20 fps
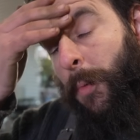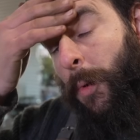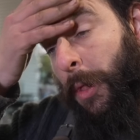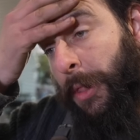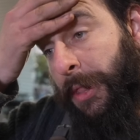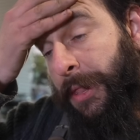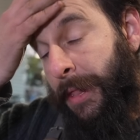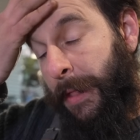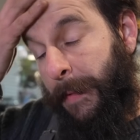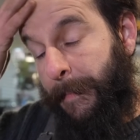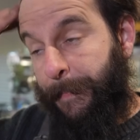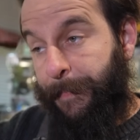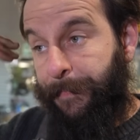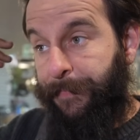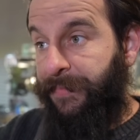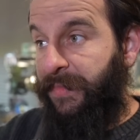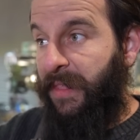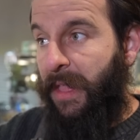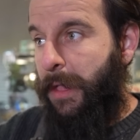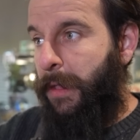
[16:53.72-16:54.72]
was
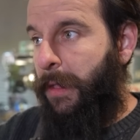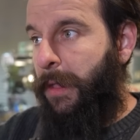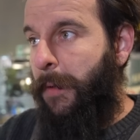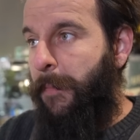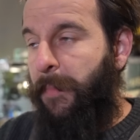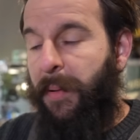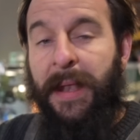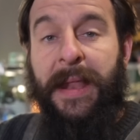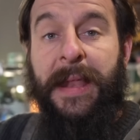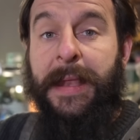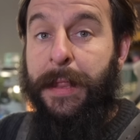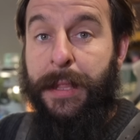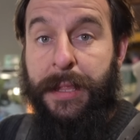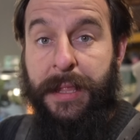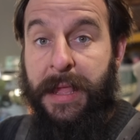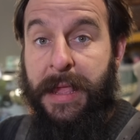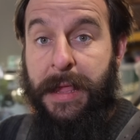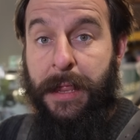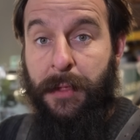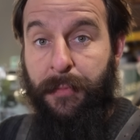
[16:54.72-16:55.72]
completely
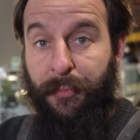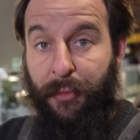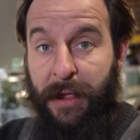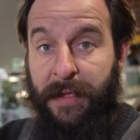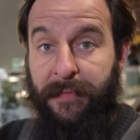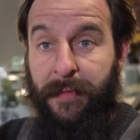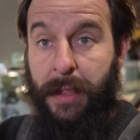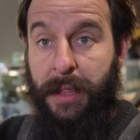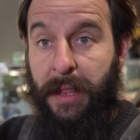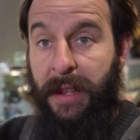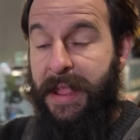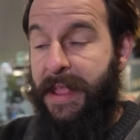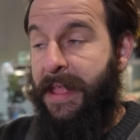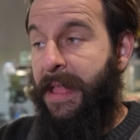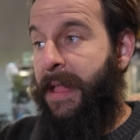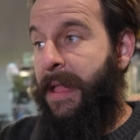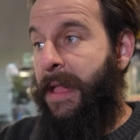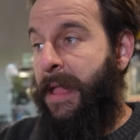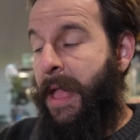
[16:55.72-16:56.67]
seized previously.